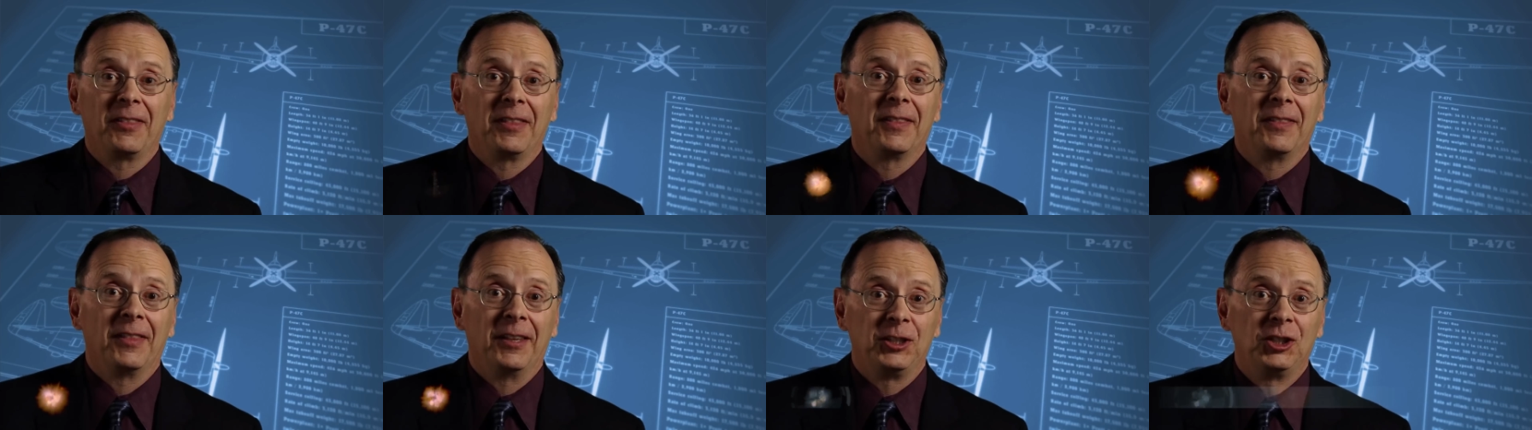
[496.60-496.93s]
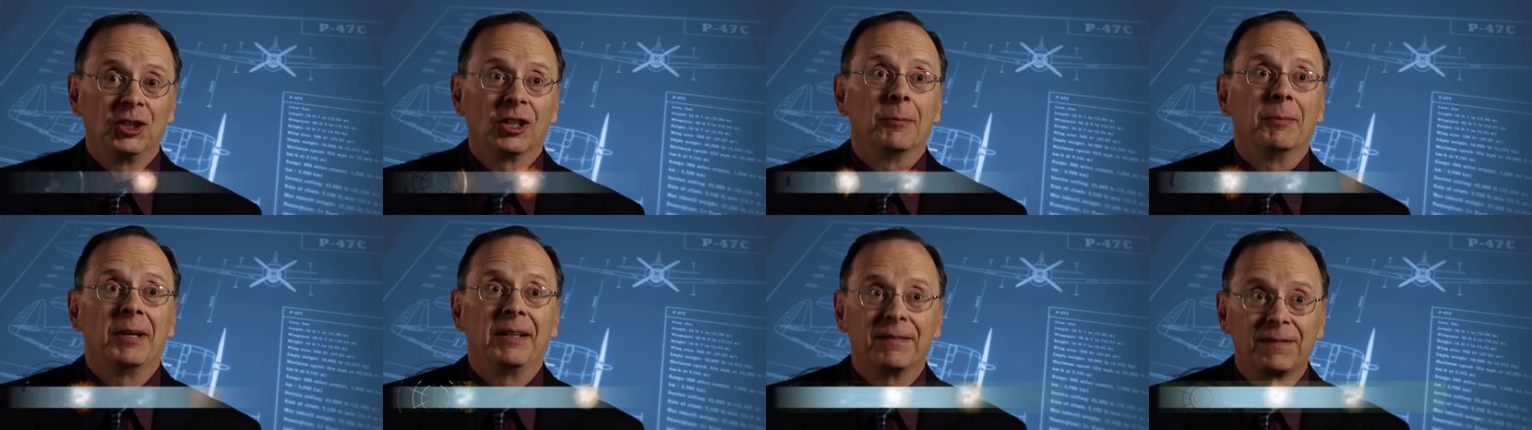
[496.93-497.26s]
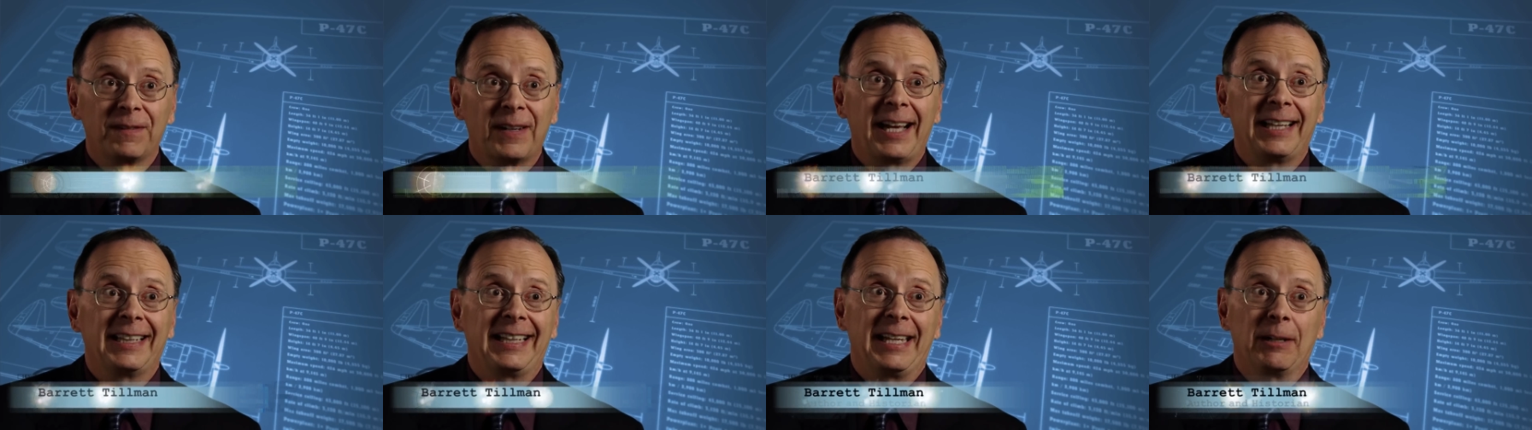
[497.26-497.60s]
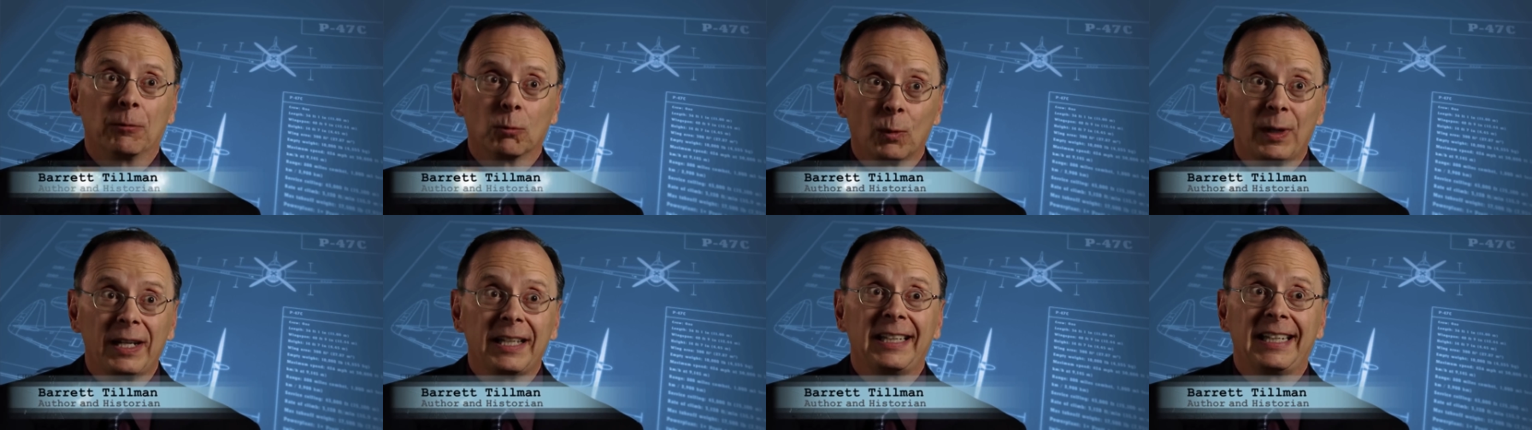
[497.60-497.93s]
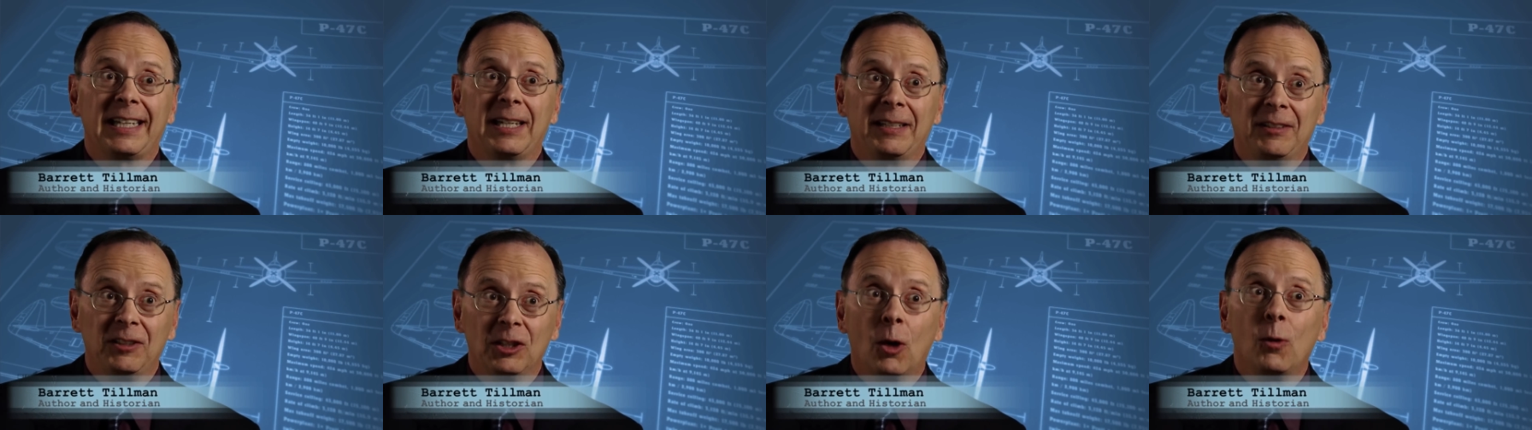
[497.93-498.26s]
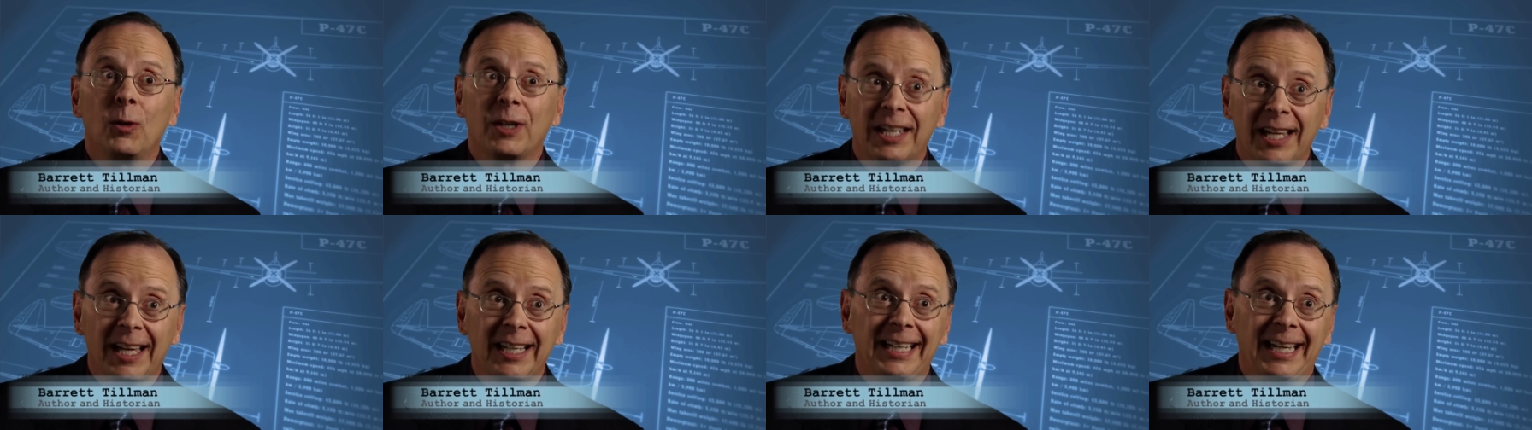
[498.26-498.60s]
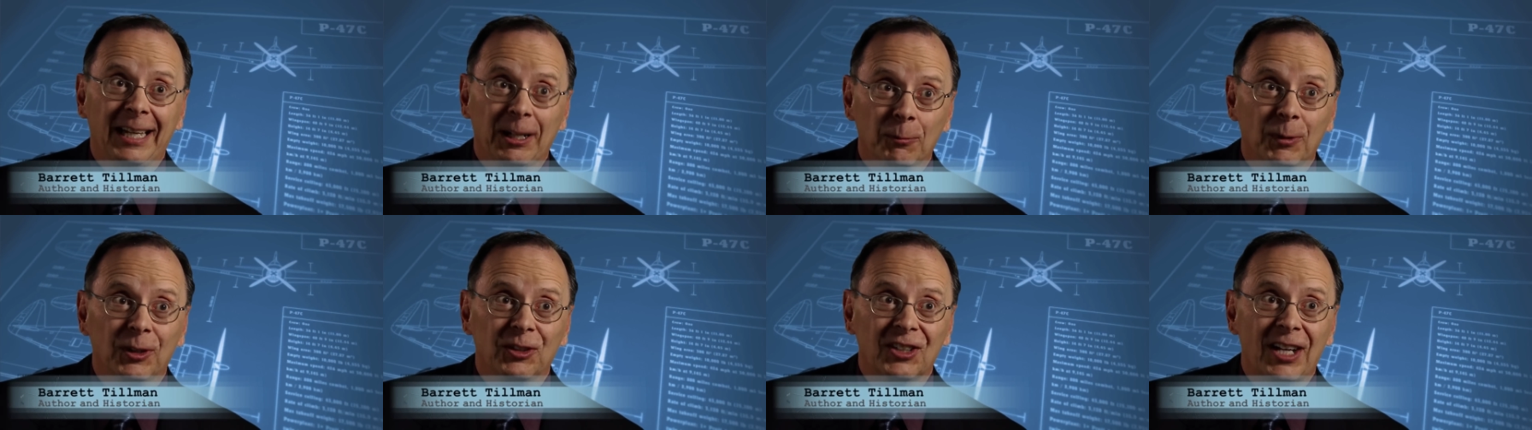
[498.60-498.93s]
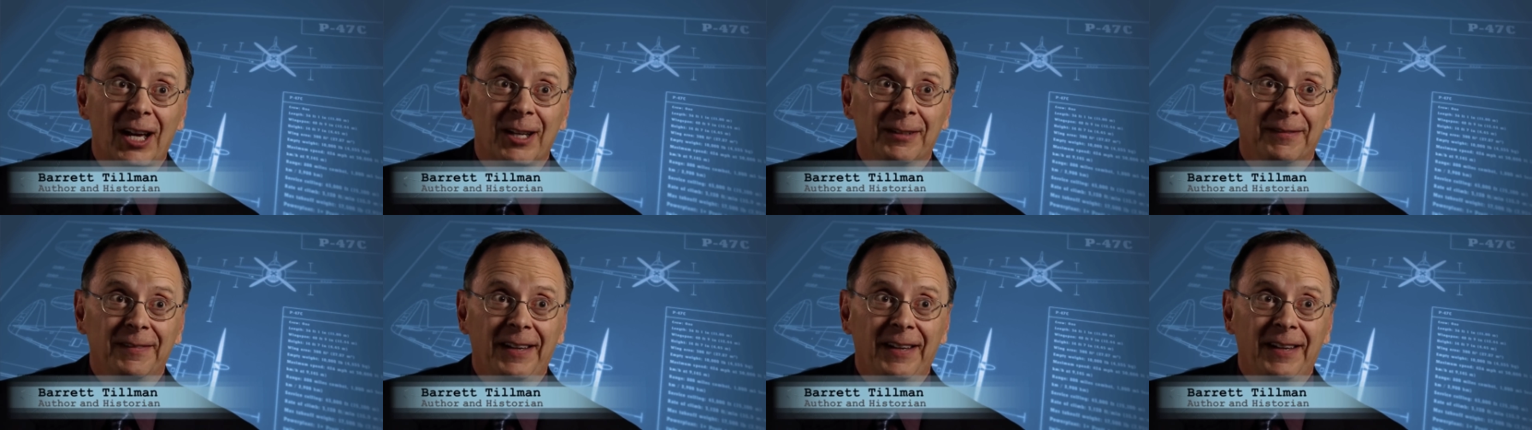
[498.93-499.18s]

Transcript: The German finally, really, no kidding, was out of